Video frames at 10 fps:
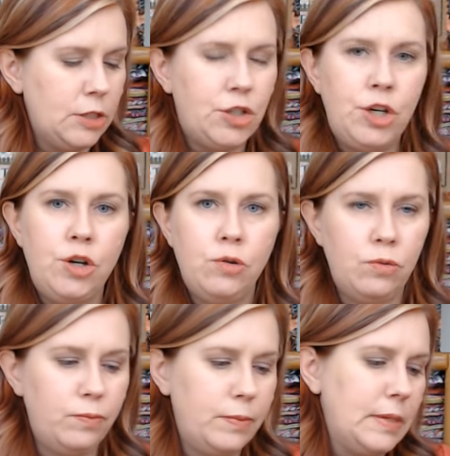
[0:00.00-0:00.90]

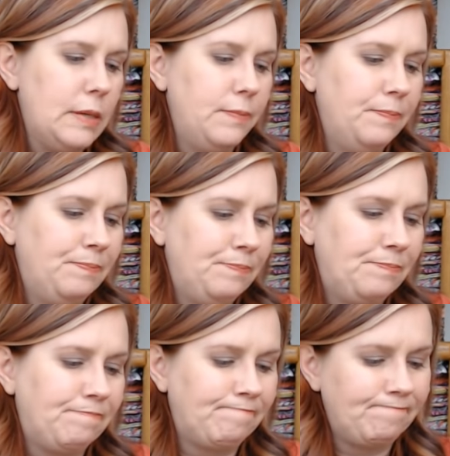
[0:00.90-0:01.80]
to
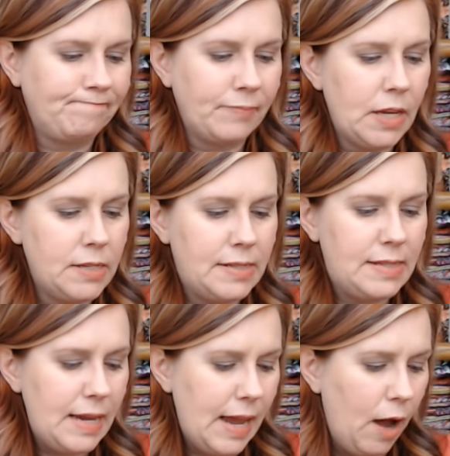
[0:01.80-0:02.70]

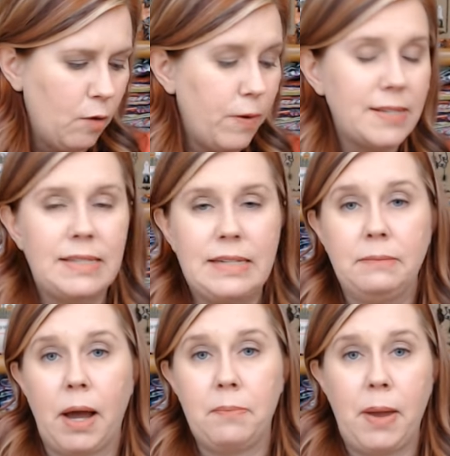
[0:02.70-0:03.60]
see how rusty
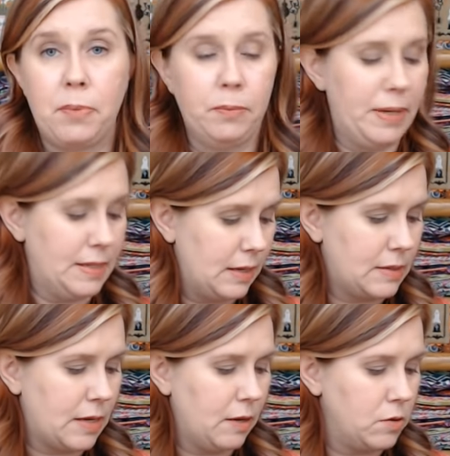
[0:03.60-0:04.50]
my paper piecing
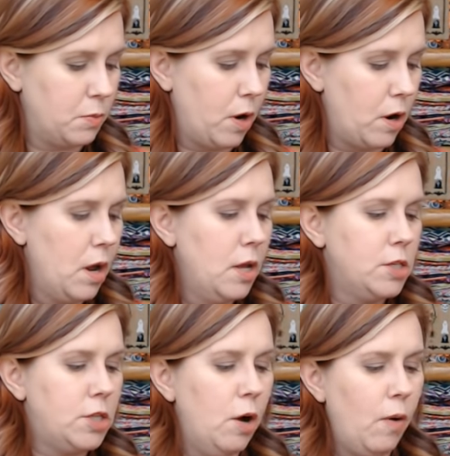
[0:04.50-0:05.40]
skills were.
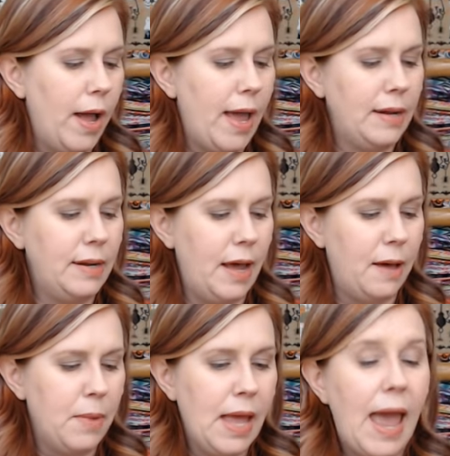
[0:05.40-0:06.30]
So I ended
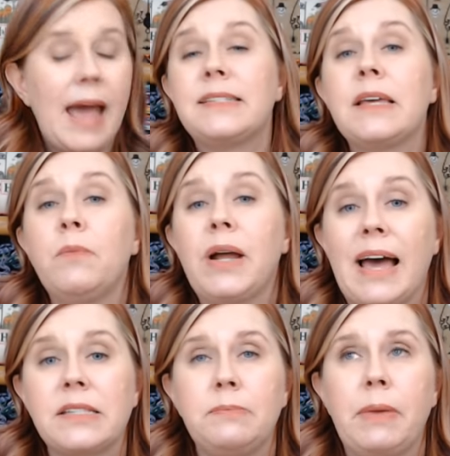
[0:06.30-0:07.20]
up, and someone
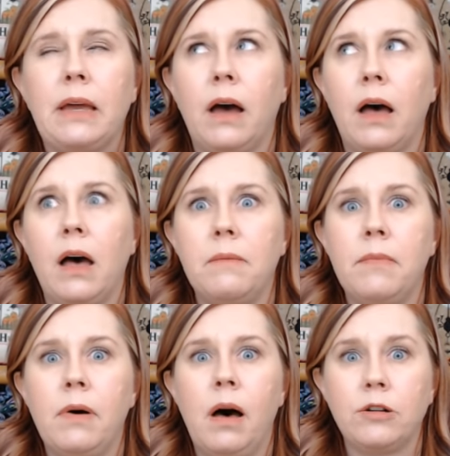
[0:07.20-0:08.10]
asked me,
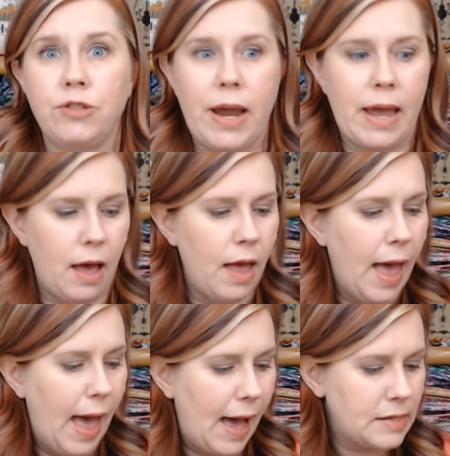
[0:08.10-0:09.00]
um, Andrea
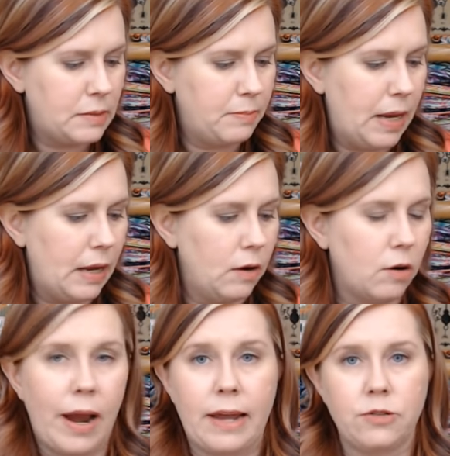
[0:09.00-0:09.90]
asked me,
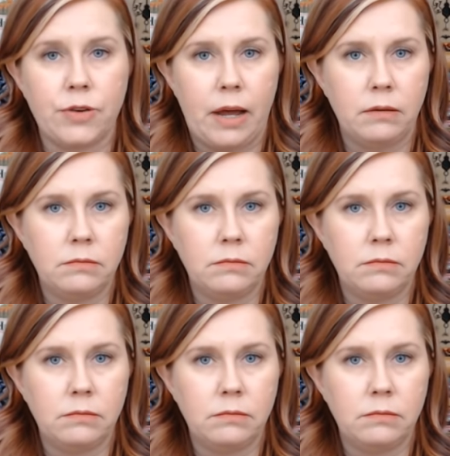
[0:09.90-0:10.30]
or Andrea,